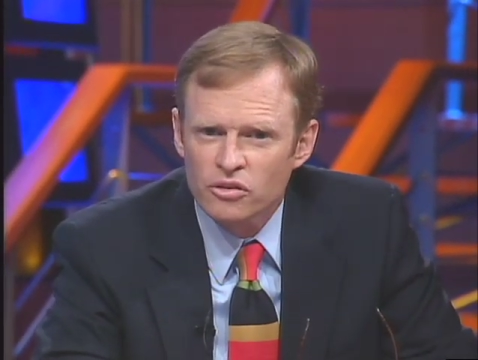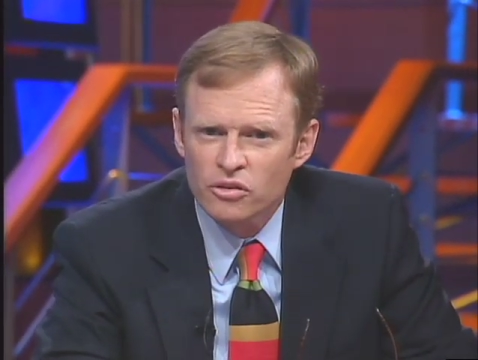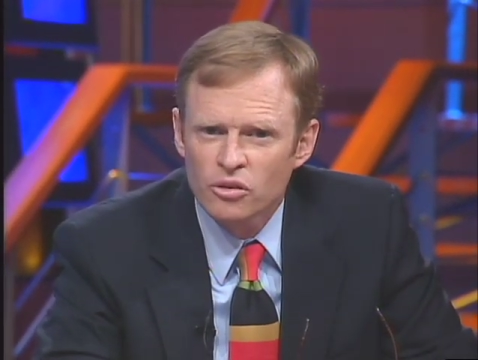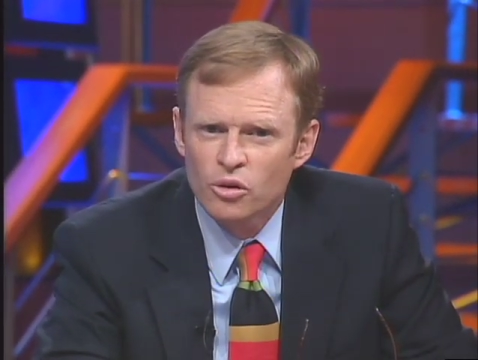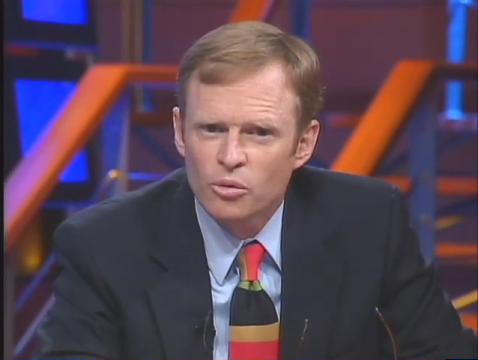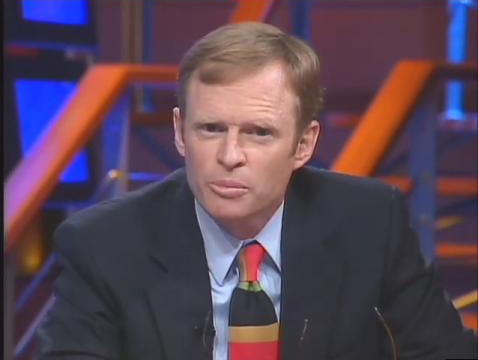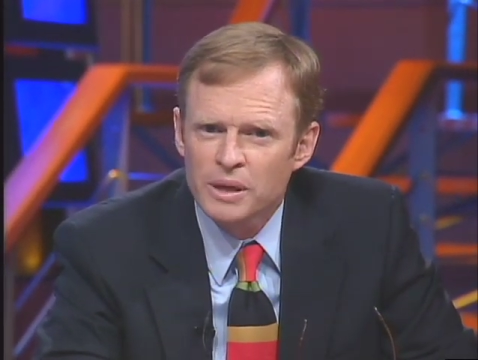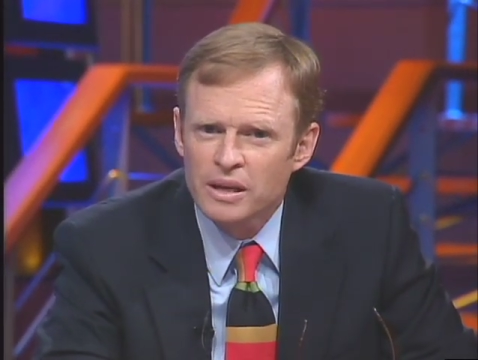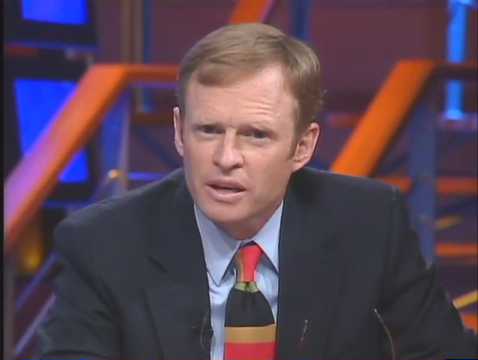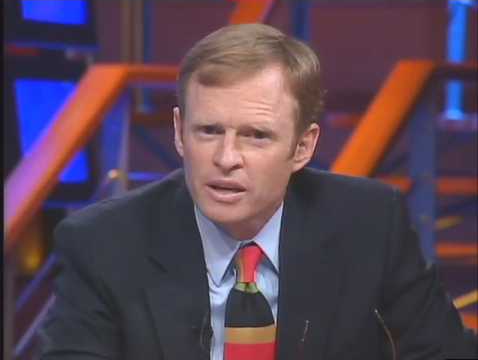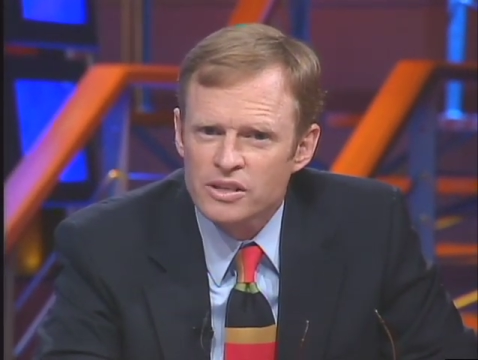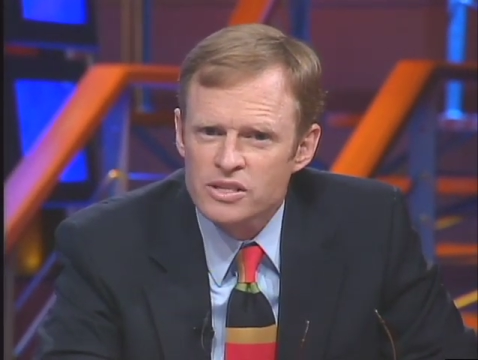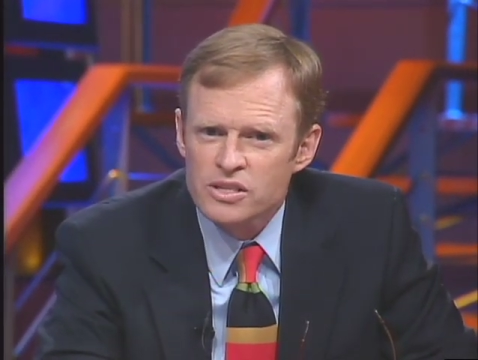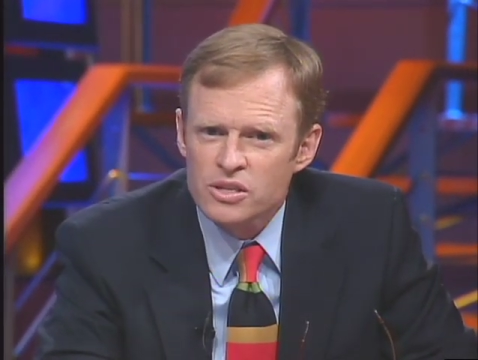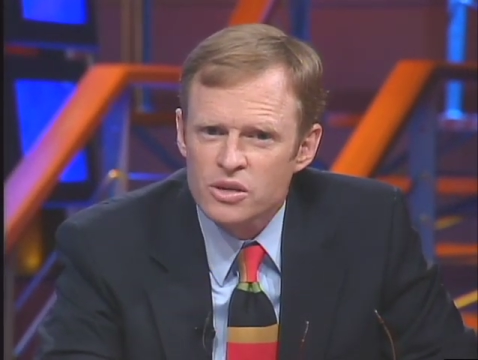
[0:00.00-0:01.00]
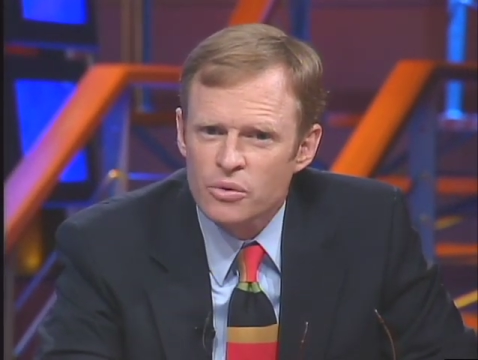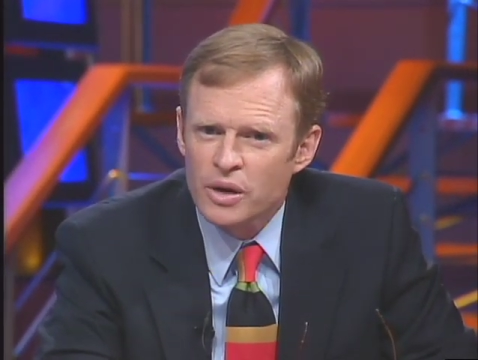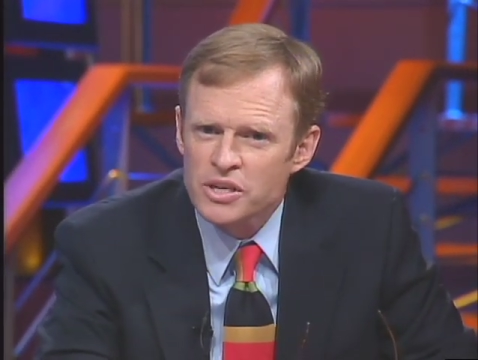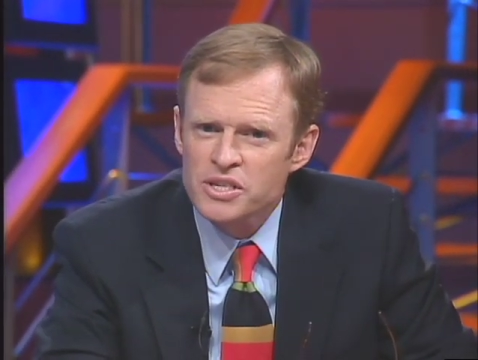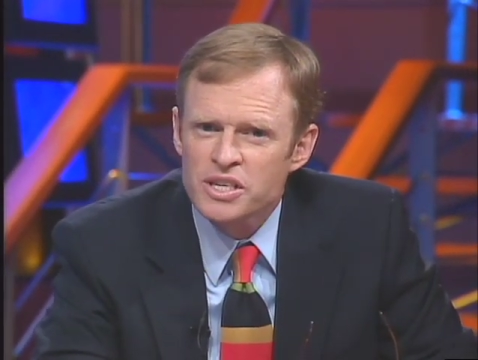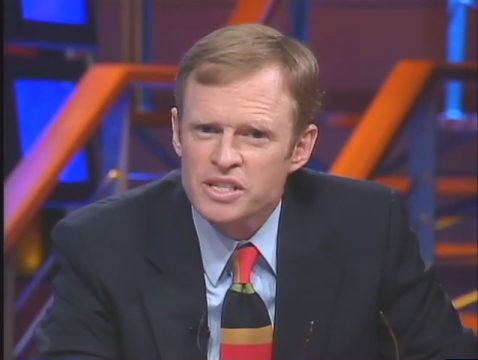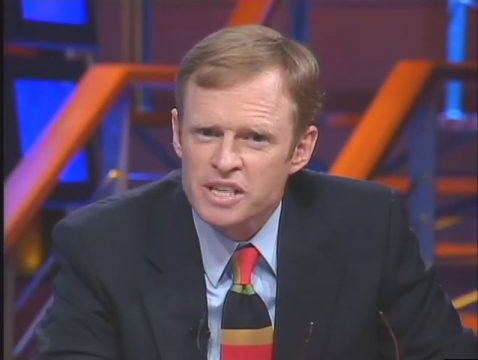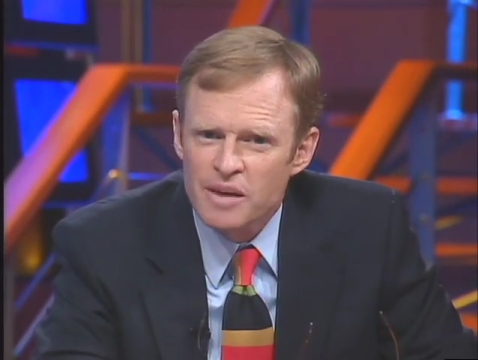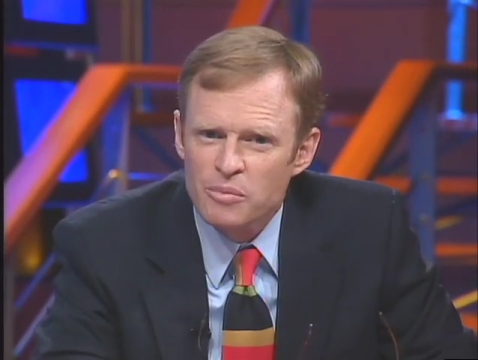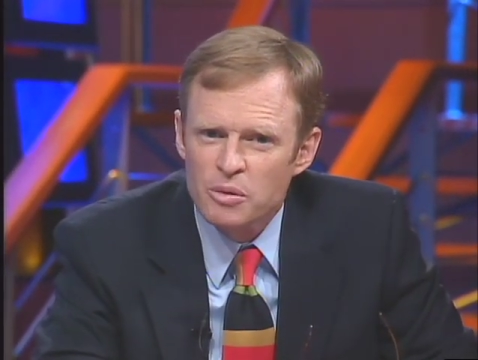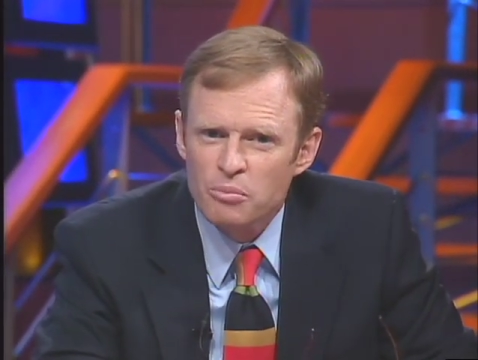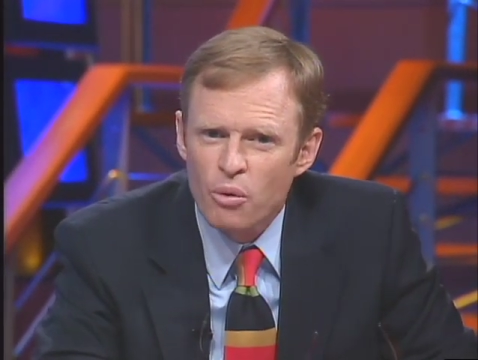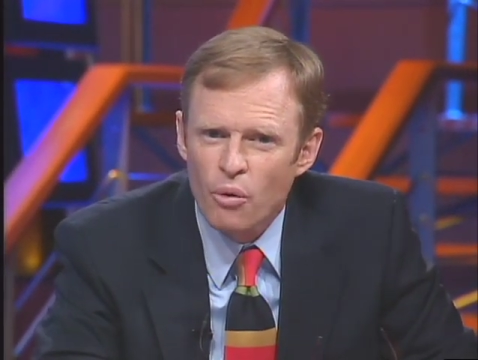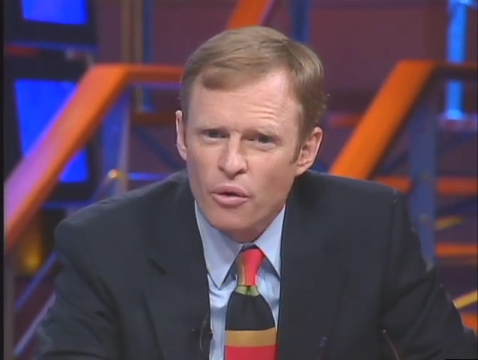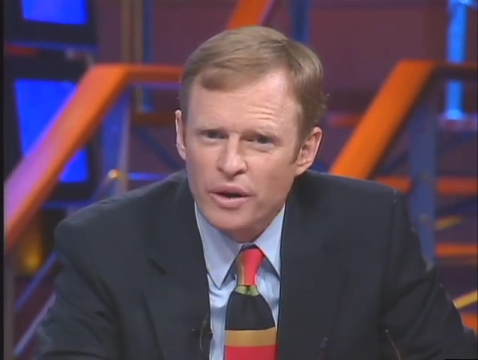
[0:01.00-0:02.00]
too, because questions have
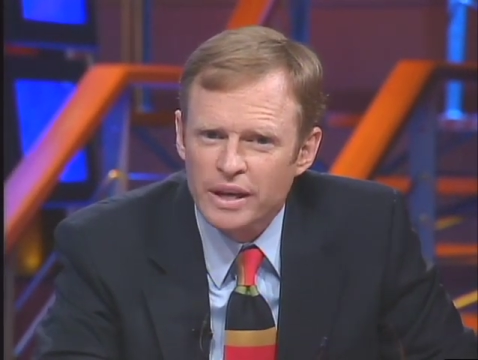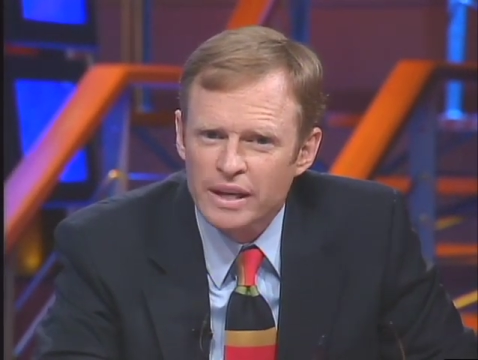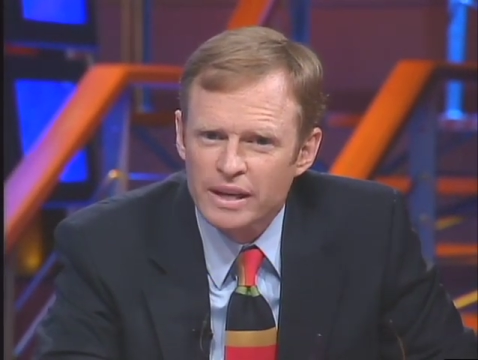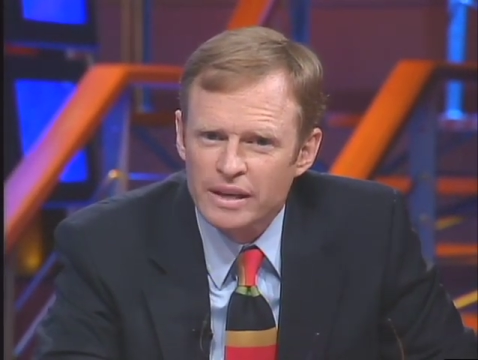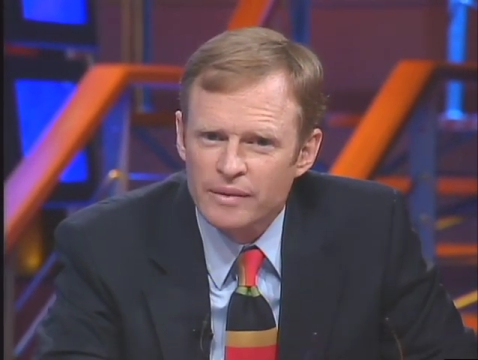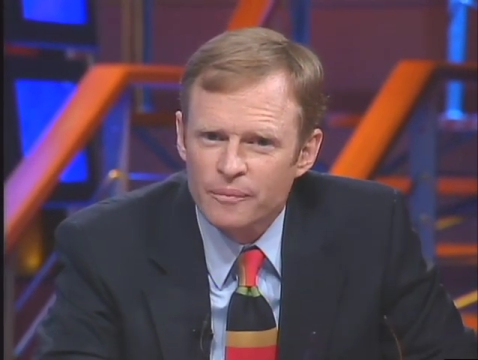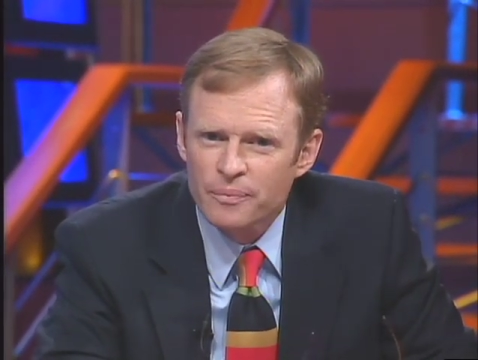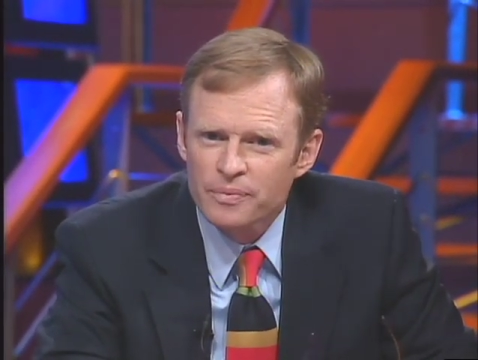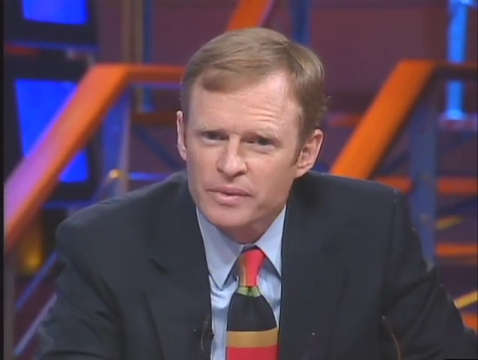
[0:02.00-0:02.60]
been pouring in